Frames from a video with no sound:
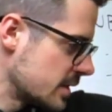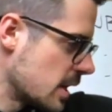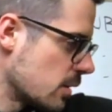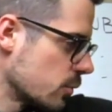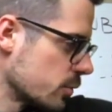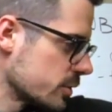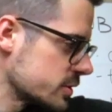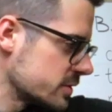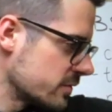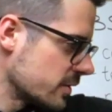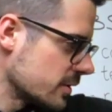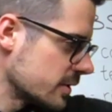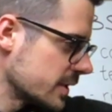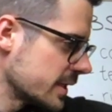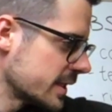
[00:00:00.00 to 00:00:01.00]
works of
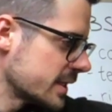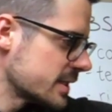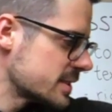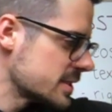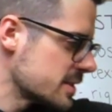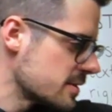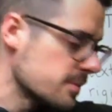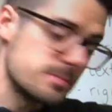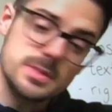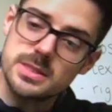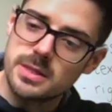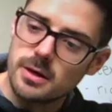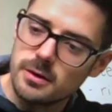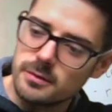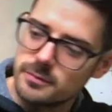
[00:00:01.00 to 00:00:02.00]
art, I guess, in
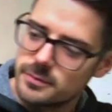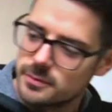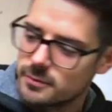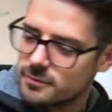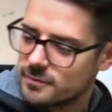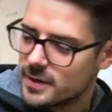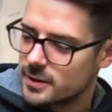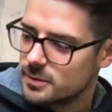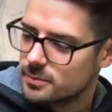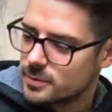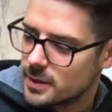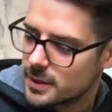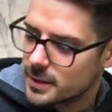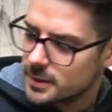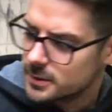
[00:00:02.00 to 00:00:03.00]
themselves, or final
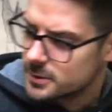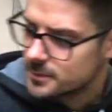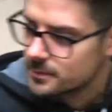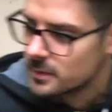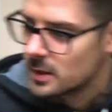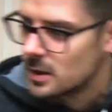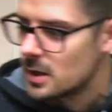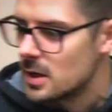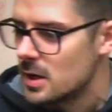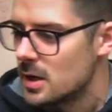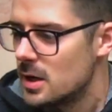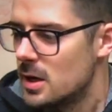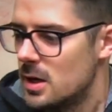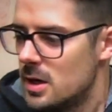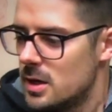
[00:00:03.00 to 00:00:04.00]
products.
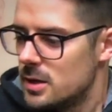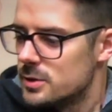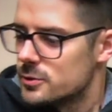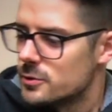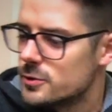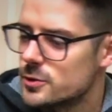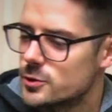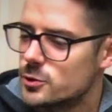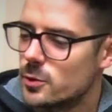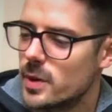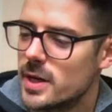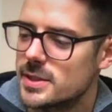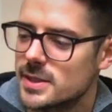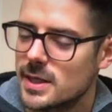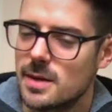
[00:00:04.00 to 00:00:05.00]
So those are 2
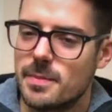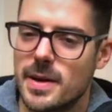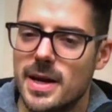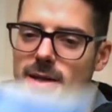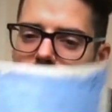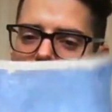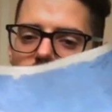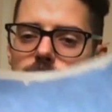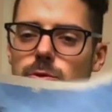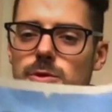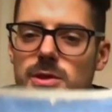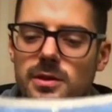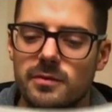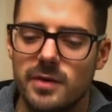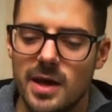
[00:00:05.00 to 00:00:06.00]
ways I get past the loose
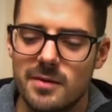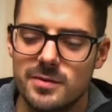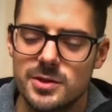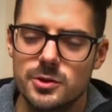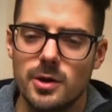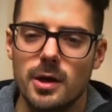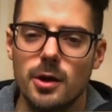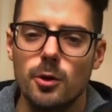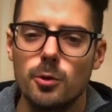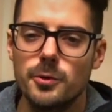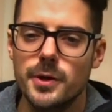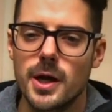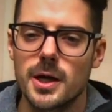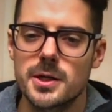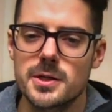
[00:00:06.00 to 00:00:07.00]
leaf canvas. So I hold
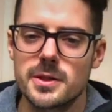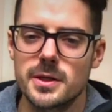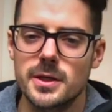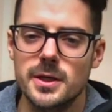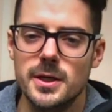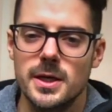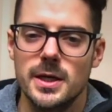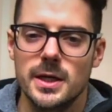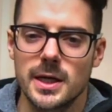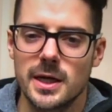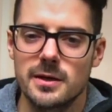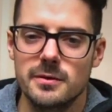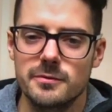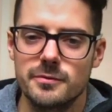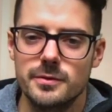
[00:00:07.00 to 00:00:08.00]
on to the kind
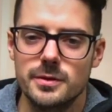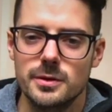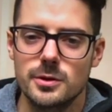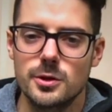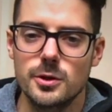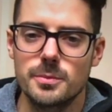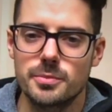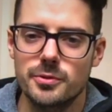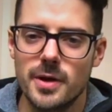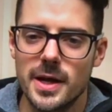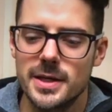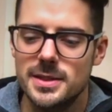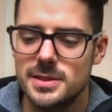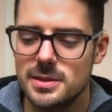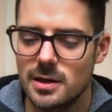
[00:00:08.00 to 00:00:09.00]
of the good
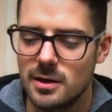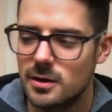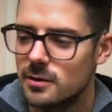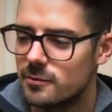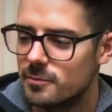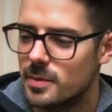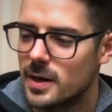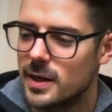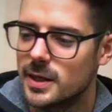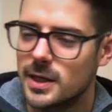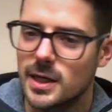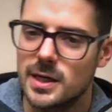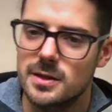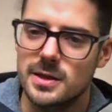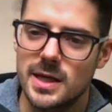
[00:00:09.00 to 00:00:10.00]
price of buying
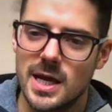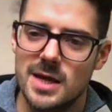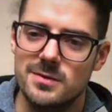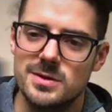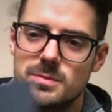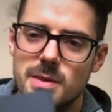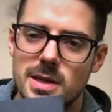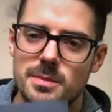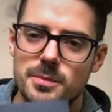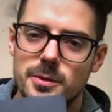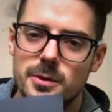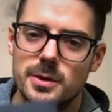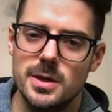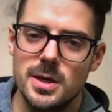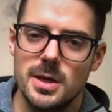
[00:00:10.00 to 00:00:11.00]
kind of the canvas
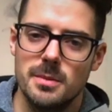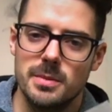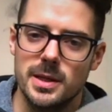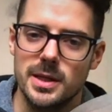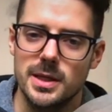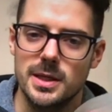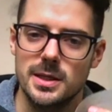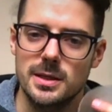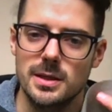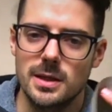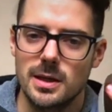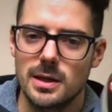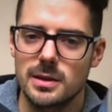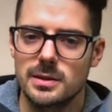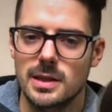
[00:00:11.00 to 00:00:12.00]
paper, but I get
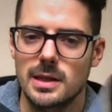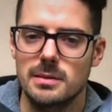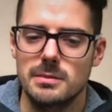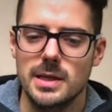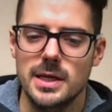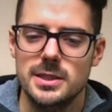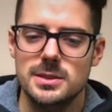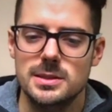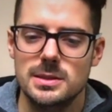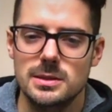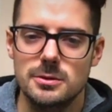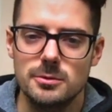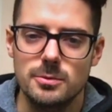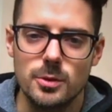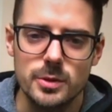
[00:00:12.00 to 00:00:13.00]
that nice
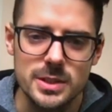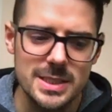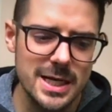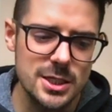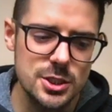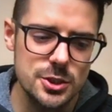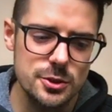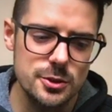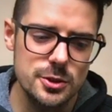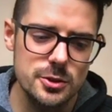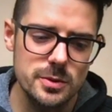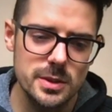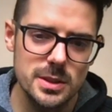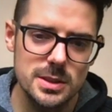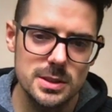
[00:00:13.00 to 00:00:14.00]
little more texture to
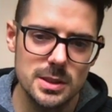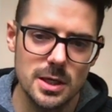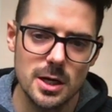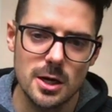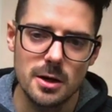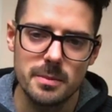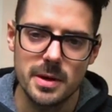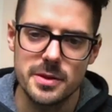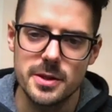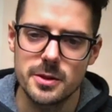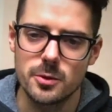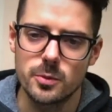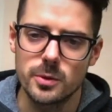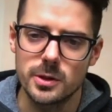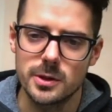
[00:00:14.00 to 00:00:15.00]
it. And then the
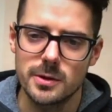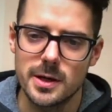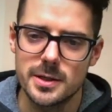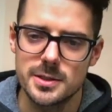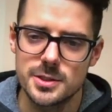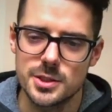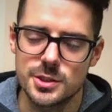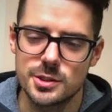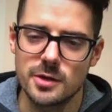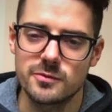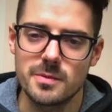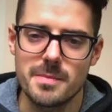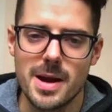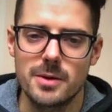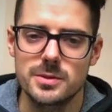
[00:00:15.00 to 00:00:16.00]
workaround is just you have to
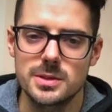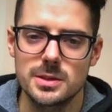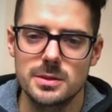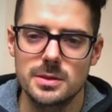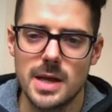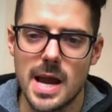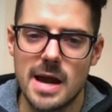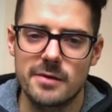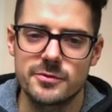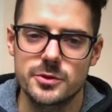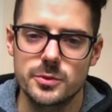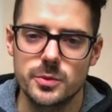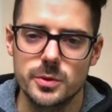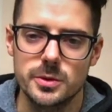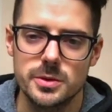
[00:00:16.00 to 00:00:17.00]
mount it
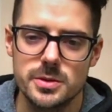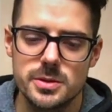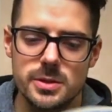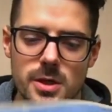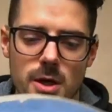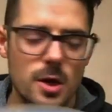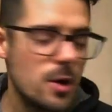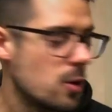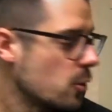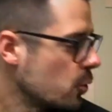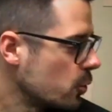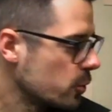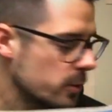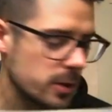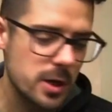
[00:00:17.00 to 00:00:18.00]
afterwards
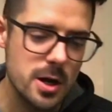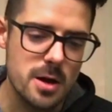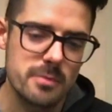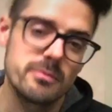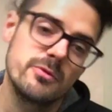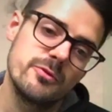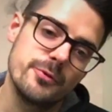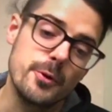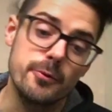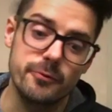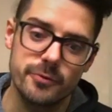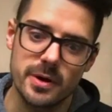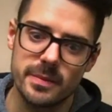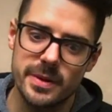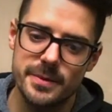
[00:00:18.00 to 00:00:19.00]
or float
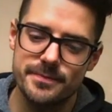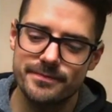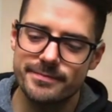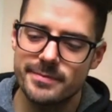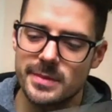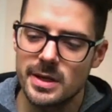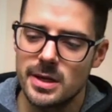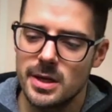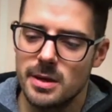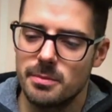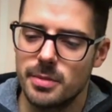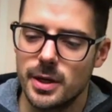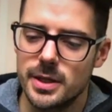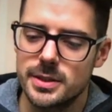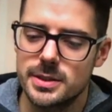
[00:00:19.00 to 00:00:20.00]
frame it.
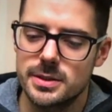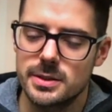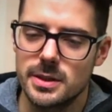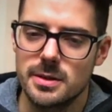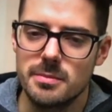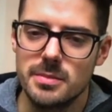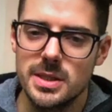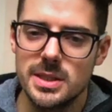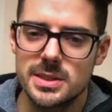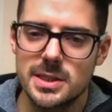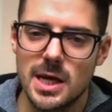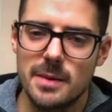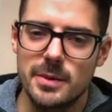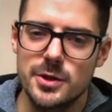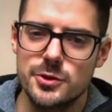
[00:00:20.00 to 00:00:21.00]
But in the
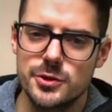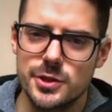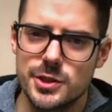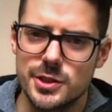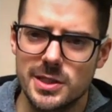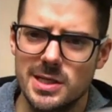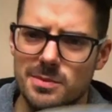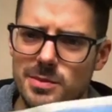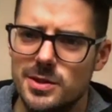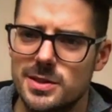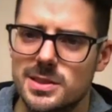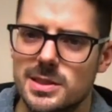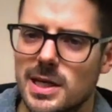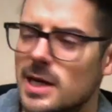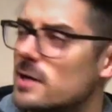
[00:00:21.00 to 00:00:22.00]
meantime, I usually just keep these
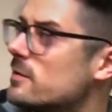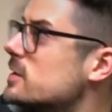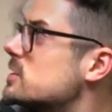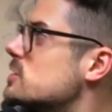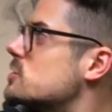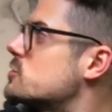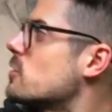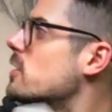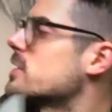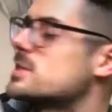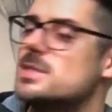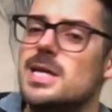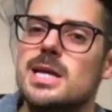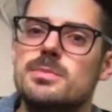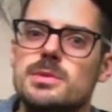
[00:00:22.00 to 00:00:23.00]
kind of like these drawings
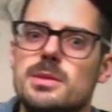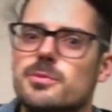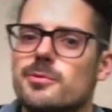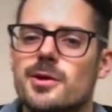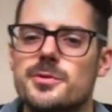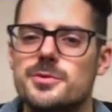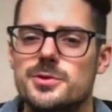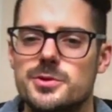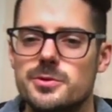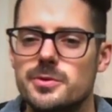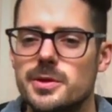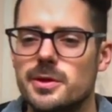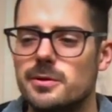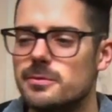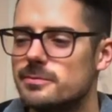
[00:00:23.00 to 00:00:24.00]
taped up around the studio